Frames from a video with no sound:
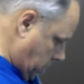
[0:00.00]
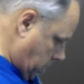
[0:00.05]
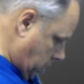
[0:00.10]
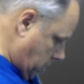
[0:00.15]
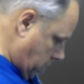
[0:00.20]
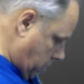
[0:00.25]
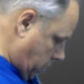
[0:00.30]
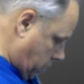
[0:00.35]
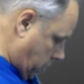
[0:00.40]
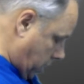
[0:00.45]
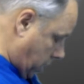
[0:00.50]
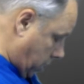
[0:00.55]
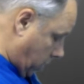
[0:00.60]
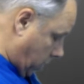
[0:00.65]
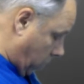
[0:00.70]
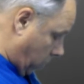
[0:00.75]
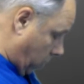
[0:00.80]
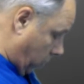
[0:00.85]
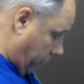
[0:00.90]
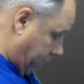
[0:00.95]
You're going to
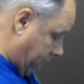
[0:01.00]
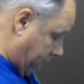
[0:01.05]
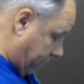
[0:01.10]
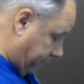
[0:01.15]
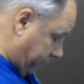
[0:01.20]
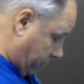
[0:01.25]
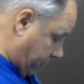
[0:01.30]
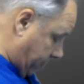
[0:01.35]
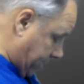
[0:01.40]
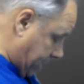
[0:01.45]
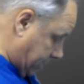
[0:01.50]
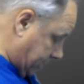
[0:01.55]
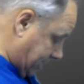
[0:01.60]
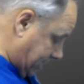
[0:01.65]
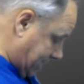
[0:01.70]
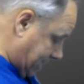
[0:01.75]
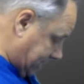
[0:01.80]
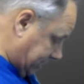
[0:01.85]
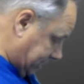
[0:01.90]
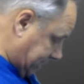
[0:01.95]
hold that for about
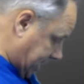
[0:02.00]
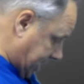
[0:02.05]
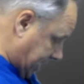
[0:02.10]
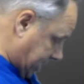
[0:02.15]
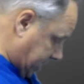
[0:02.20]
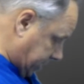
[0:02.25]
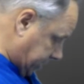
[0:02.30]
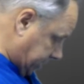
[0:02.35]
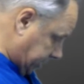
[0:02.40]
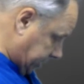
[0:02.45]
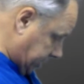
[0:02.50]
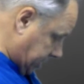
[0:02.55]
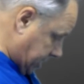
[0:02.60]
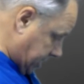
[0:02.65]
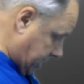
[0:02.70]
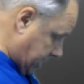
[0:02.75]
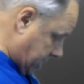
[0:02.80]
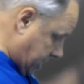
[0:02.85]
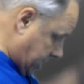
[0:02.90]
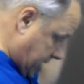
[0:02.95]
ten seconds.
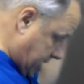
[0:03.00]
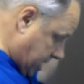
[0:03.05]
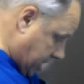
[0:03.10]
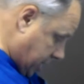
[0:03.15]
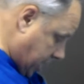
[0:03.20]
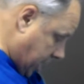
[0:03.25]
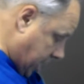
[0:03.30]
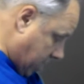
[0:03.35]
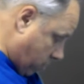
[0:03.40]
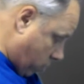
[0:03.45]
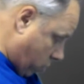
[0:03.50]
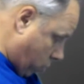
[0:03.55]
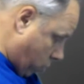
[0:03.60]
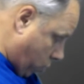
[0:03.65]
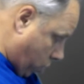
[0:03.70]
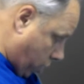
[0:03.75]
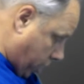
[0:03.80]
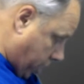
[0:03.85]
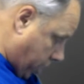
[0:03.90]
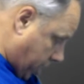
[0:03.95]
That will
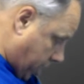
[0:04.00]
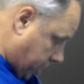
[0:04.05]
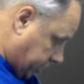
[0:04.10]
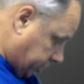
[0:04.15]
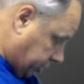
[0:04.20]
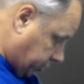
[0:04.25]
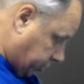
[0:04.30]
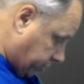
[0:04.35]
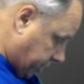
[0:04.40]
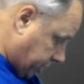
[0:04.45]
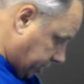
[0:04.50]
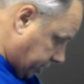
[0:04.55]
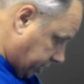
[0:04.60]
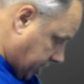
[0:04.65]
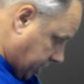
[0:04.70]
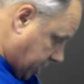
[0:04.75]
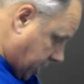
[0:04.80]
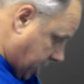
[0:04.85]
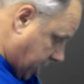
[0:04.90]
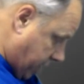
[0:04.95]
work on stretching
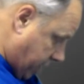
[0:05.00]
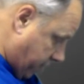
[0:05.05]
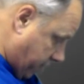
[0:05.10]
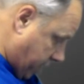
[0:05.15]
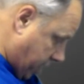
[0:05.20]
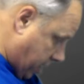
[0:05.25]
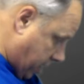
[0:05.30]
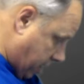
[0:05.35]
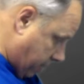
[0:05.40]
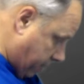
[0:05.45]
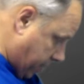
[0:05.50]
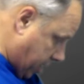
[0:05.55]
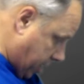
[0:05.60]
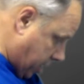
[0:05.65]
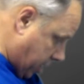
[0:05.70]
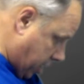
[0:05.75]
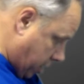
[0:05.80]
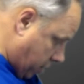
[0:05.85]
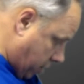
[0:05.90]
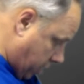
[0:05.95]
the area up in
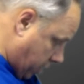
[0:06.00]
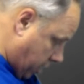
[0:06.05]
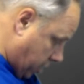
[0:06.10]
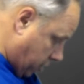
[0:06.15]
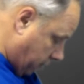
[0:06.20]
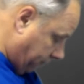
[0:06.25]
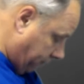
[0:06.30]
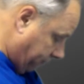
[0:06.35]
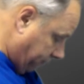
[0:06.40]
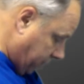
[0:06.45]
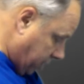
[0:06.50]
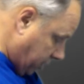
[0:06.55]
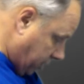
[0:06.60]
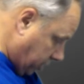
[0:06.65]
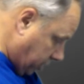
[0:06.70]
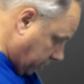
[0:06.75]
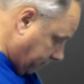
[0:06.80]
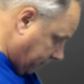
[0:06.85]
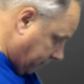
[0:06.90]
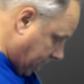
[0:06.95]
here, and you'll feel it
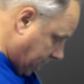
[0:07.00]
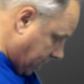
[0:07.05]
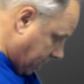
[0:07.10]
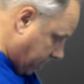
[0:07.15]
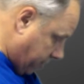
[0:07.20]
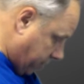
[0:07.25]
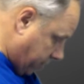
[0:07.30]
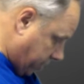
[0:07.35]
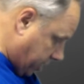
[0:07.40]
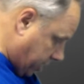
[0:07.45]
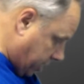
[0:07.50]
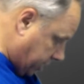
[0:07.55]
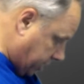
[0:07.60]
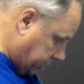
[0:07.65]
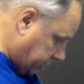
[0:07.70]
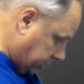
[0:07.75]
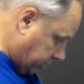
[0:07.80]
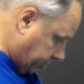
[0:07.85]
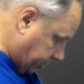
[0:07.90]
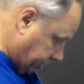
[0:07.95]
if that area needs
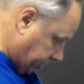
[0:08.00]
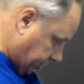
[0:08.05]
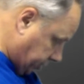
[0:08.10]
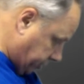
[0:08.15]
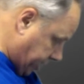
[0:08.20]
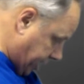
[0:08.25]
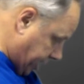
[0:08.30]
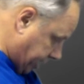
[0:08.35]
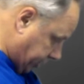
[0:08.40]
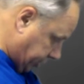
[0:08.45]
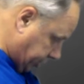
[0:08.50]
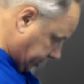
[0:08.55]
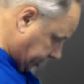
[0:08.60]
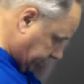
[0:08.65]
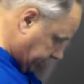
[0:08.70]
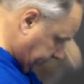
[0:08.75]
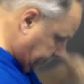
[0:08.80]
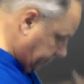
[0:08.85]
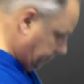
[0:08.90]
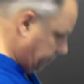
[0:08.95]
to be stretched,
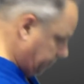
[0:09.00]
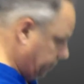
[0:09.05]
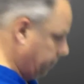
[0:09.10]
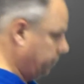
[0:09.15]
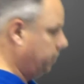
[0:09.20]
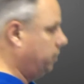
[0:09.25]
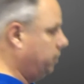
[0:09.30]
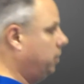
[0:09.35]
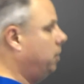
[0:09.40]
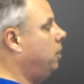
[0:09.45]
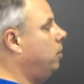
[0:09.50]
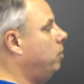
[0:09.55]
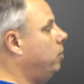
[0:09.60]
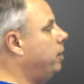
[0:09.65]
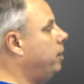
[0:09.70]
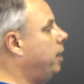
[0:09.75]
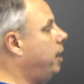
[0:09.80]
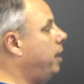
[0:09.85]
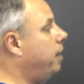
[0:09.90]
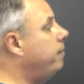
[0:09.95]

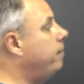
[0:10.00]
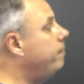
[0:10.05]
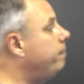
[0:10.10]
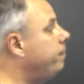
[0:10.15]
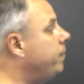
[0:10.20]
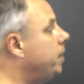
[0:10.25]
okay?